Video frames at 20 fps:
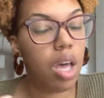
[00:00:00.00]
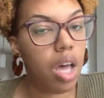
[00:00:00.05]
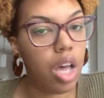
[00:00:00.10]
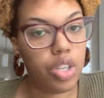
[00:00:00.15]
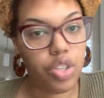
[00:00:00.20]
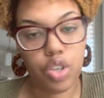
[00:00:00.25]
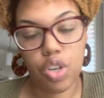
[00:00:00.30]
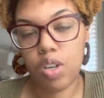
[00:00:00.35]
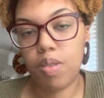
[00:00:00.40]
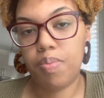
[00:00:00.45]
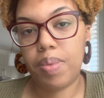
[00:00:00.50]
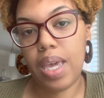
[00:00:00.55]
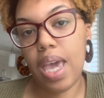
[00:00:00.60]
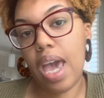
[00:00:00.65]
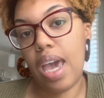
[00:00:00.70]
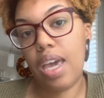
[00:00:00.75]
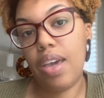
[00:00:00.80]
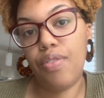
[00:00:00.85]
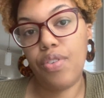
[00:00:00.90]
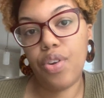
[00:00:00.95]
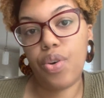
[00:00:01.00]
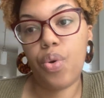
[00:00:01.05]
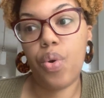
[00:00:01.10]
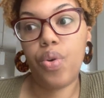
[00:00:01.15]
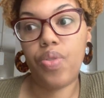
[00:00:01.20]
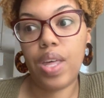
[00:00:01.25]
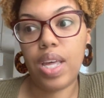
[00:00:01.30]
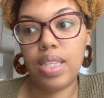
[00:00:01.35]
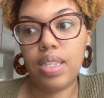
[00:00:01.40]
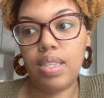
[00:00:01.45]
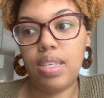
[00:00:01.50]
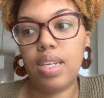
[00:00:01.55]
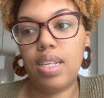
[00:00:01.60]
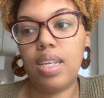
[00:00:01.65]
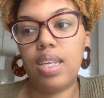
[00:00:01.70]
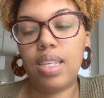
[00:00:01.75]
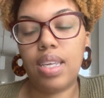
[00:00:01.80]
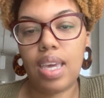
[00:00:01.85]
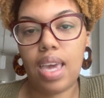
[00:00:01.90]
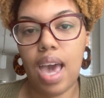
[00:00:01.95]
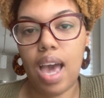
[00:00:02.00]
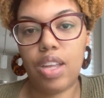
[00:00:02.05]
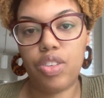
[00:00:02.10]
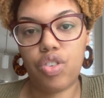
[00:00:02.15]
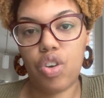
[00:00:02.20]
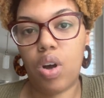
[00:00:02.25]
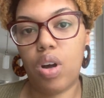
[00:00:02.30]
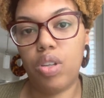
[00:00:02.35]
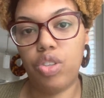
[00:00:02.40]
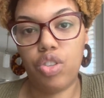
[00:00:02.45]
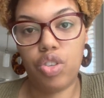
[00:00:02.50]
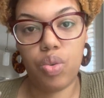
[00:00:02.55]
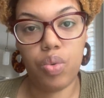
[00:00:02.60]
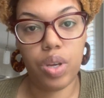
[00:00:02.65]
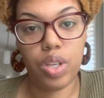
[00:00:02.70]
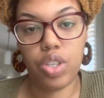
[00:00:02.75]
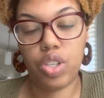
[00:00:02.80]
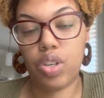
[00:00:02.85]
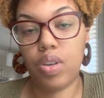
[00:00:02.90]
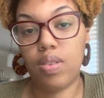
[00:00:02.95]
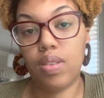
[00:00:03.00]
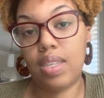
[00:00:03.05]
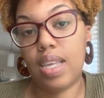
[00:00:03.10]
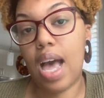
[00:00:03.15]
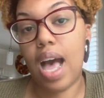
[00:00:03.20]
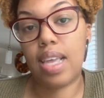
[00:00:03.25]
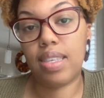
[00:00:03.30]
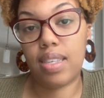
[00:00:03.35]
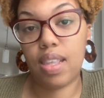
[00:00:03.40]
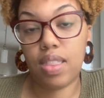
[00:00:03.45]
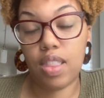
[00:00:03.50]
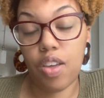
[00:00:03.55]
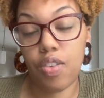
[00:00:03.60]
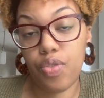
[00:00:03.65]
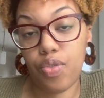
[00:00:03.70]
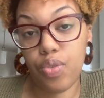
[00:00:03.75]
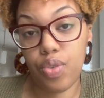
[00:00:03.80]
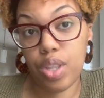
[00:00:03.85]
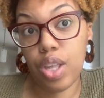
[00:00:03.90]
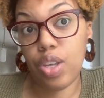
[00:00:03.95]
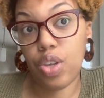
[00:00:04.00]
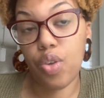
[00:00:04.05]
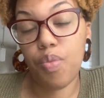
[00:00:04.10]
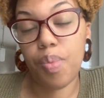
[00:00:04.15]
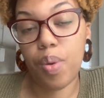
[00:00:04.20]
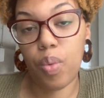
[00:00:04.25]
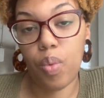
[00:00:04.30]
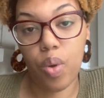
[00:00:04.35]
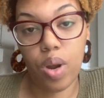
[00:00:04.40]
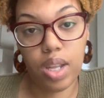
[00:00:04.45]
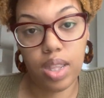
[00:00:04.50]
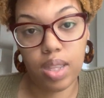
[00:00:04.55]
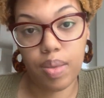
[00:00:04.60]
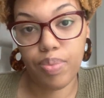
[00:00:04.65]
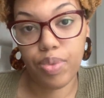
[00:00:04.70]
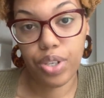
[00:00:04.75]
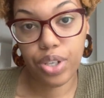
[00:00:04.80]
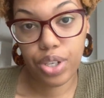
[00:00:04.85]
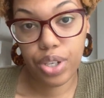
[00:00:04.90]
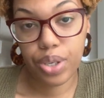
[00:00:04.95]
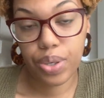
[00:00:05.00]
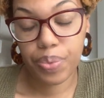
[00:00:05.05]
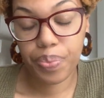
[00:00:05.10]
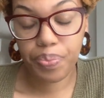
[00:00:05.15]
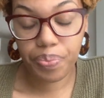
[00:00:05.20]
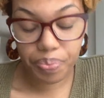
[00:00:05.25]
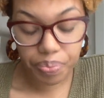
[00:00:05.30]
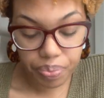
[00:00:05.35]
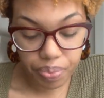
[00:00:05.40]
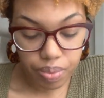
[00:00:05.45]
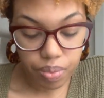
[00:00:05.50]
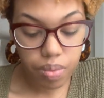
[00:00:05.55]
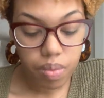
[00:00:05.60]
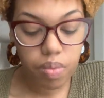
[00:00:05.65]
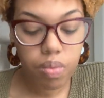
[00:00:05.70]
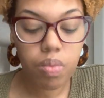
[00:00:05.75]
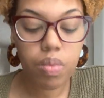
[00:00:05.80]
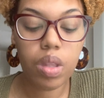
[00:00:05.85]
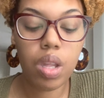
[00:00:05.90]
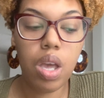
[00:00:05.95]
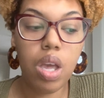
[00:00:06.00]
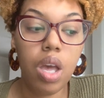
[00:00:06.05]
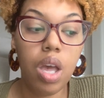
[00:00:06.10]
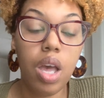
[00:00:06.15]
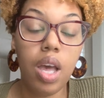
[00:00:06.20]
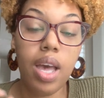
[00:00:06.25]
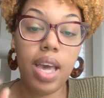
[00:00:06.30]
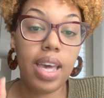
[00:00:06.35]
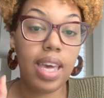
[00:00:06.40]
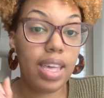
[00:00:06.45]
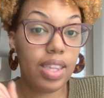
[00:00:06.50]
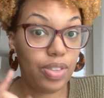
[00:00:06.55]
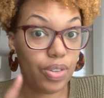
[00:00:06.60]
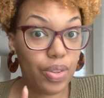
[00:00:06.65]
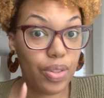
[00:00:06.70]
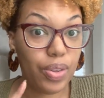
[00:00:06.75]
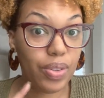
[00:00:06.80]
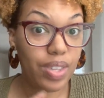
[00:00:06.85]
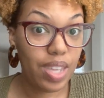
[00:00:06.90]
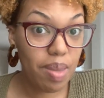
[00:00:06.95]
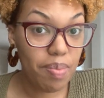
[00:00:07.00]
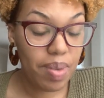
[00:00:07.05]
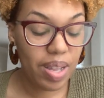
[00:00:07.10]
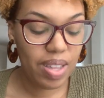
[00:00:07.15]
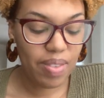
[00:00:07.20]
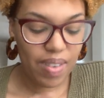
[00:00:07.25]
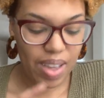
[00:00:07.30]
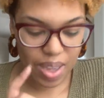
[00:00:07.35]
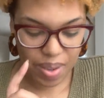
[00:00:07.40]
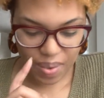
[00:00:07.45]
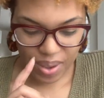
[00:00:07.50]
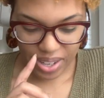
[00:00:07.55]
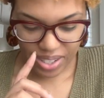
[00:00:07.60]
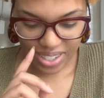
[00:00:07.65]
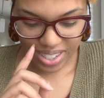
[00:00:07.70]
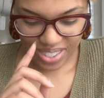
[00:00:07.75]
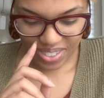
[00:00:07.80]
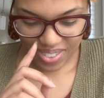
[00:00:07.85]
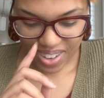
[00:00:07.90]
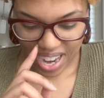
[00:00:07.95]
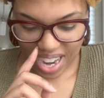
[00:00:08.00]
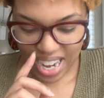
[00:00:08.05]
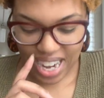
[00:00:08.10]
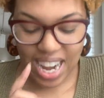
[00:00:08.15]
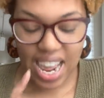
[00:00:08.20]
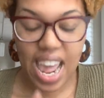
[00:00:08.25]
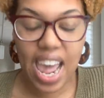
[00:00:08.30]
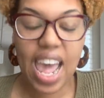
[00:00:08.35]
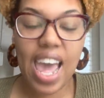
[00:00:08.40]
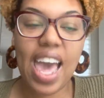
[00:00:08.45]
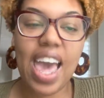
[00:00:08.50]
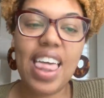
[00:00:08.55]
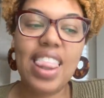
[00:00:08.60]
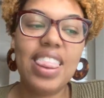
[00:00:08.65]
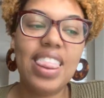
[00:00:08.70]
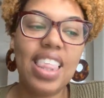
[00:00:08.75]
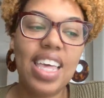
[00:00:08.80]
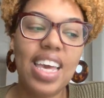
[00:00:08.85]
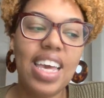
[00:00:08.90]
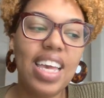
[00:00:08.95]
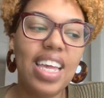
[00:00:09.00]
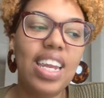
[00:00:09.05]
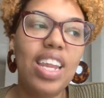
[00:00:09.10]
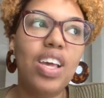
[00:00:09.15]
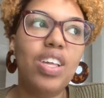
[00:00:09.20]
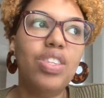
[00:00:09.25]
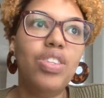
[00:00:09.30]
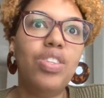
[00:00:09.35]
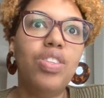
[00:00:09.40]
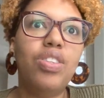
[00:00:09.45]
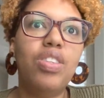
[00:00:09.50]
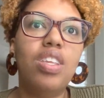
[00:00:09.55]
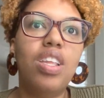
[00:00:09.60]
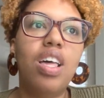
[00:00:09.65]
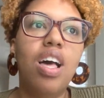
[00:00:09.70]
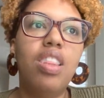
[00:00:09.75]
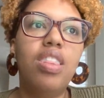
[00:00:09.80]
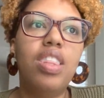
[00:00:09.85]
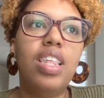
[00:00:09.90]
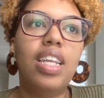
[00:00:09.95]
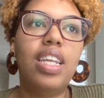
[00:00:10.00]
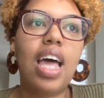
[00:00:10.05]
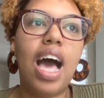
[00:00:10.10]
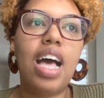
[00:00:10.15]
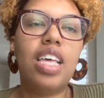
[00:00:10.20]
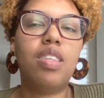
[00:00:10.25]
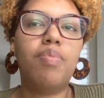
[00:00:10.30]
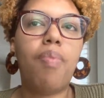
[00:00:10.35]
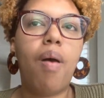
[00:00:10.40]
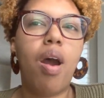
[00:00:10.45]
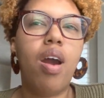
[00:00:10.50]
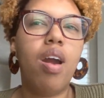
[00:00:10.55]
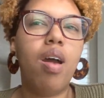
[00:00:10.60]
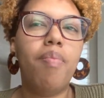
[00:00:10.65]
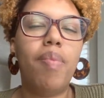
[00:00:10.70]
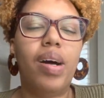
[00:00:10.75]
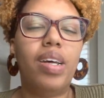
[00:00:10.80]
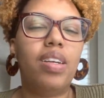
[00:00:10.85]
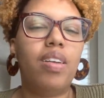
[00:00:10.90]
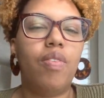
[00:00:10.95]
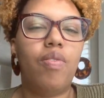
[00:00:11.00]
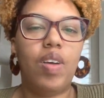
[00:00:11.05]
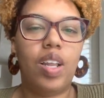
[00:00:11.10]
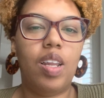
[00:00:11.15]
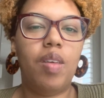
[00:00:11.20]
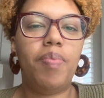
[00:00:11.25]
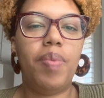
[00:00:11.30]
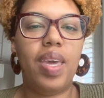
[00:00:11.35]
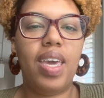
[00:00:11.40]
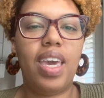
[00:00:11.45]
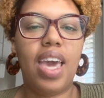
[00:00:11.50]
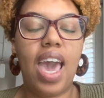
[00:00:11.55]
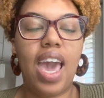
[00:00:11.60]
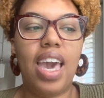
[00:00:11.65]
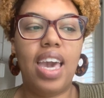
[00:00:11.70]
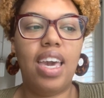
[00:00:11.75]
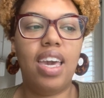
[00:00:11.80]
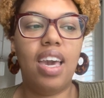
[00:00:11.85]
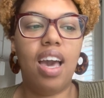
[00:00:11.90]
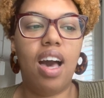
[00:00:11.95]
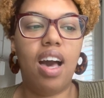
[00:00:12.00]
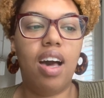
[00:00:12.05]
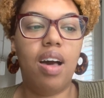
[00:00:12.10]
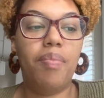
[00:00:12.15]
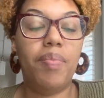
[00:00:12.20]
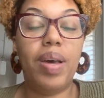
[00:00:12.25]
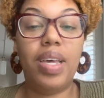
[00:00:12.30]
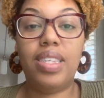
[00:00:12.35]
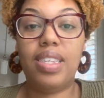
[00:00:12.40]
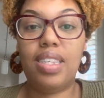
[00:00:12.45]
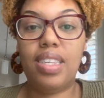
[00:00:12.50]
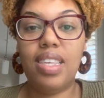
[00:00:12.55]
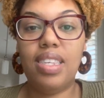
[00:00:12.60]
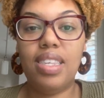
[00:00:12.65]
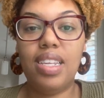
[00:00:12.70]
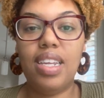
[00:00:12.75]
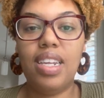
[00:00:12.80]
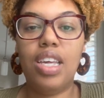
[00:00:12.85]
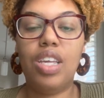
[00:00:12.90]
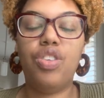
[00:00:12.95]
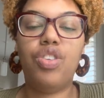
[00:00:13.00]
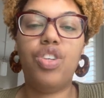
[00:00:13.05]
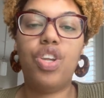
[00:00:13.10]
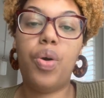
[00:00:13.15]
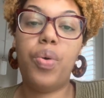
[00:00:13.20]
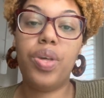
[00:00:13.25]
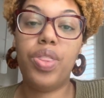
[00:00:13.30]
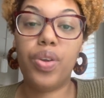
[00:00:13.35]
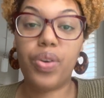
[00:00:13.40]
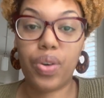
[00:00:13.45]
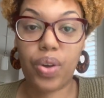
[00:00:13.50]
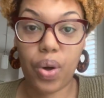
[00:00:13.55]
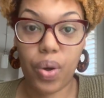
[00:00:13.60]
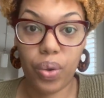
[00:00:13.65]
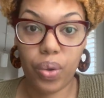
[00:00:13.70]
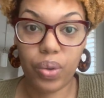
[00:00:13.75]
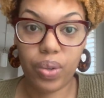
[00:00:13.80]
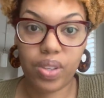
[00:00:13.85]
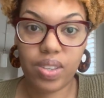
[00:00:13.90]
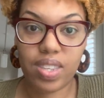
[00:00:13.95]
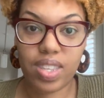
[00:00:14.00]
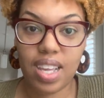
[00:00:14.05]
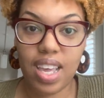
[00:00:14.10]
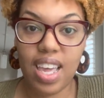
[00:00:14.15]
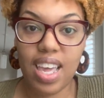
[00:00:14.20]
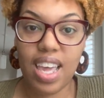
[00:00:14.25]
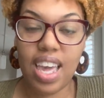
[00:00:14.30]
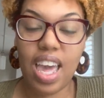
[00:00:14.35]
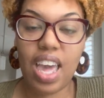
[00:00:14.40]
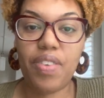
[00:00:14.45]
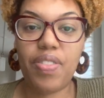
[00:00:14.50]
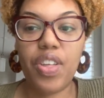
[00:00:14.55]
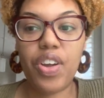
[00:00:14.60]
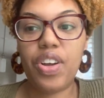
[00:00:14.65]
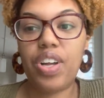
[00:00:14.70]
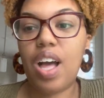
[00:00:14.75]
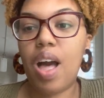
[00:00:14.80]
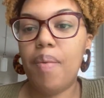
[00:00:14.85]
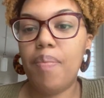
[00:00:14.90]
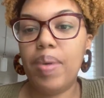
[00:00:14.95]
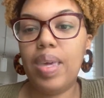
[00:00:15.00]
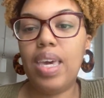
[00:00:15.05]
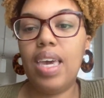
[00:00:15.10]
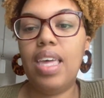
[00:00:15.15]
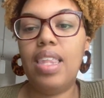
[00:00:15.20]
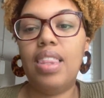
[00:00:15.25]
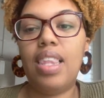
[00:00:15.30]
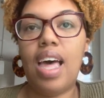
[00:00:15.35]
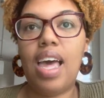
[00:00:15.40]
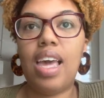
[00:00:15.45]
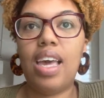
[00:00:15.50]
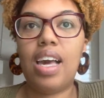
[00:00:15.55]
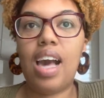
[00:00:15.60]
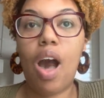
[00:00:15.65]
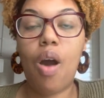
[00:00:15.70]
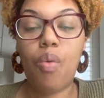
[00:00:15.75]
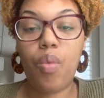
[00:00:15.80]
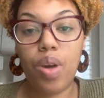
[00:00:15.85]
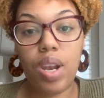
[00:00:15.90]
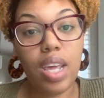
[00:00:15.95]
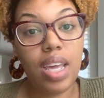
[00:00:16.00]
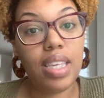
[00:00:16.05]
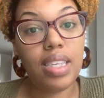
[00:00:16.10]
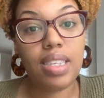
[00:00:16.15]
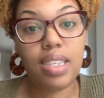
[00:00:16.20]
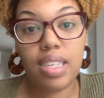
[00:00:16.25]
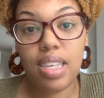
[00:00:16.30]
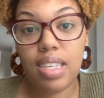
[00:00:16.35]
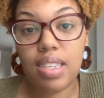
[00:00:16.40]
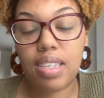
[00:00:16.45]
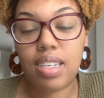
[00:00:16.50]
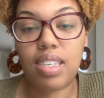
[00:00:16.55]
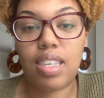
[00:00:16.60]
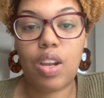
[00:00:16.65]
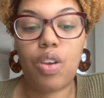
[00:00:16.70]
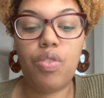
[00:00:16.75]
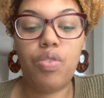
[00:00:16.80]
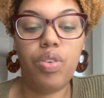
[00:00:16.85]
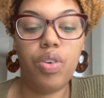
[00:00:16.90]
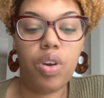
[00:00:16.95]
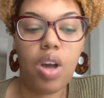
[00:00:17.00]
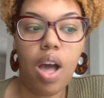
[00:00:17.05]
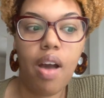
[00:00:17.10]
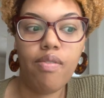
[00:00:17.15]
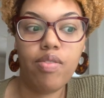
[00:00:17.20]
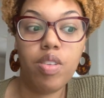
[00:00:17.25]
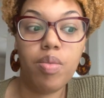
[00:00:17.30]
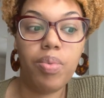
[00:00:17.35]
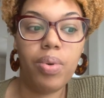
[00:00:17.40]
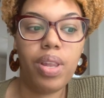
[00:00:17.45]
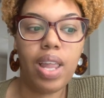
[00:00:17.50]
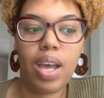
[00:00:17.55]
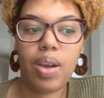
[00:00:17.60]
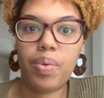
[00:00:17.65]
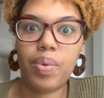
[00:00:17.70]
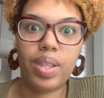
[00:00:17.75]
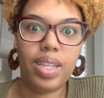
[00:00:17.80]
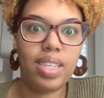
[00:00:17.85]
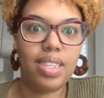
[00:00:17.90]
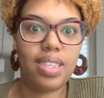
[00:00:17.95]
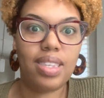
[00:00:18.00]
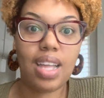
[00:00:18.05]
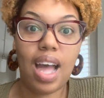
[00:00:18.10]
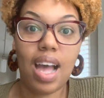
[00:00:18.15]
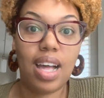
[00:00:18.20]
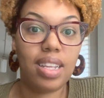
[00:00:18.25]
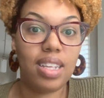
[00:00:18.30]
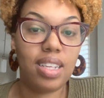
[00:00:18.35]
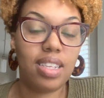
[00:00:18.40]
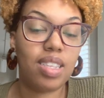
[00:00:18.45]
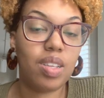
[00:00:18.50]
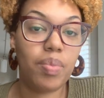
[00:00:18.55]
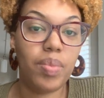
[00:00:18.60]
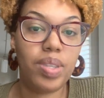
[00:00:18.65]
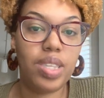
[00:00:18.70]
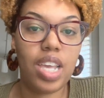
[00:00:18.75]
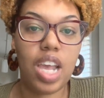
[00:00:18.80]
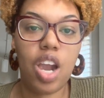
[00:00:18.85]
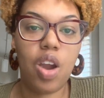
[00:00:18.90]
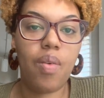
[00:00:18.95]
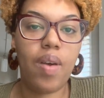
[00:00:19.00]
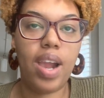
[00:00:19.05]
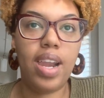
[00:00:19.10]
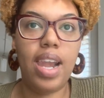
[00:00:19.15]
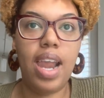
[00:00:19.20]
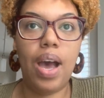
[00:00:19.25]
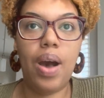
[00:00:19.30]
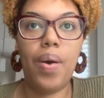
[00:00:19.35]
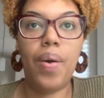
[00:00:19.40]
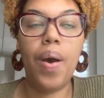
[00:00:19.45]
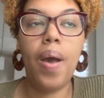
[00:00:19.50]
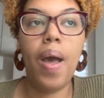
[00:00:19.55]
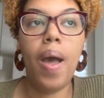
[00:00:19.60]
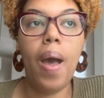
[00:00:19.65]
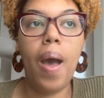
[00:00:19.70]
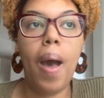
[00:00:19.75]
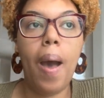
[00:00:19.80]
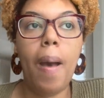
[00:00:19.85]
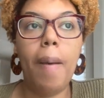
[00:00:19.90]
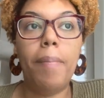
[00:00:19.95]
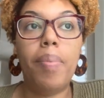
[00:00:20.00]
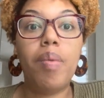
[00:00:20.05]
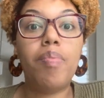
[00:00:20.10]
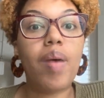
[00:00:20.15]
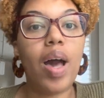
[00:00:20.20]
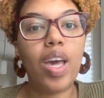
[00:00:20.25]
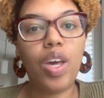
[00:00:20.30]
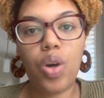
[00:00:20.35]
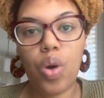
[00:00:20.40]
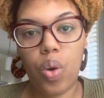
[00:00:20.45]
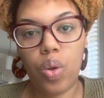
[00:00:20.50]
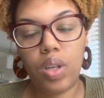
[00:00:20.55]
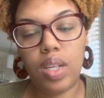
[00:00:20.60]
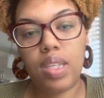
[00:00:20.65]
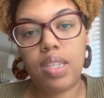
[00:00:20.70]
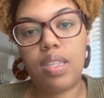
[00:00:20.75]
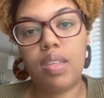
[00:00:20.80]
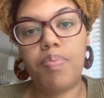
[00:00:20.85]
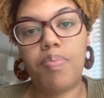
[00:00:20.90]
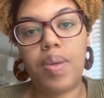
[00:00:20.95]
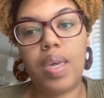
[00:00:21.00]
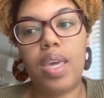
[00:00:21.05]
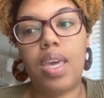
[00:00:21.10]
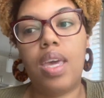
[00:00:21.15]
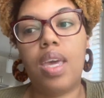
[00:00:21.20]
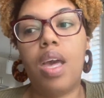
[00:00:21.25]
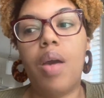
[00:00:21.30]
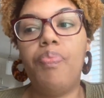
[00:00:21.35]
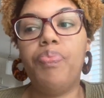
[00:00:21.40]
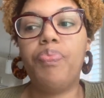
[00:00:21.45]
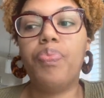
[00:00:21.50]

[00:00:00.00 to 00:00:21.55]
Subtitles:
a certain behavior or they didn't catch on to a certain task that you've been wanting them to do. So those email evaluations, right? And then the last part about developing a assistant is knowing their goals. If they're coming in like, I want to assist because I don't feel comfortable like really styling someone's hair right now, but my goal is to be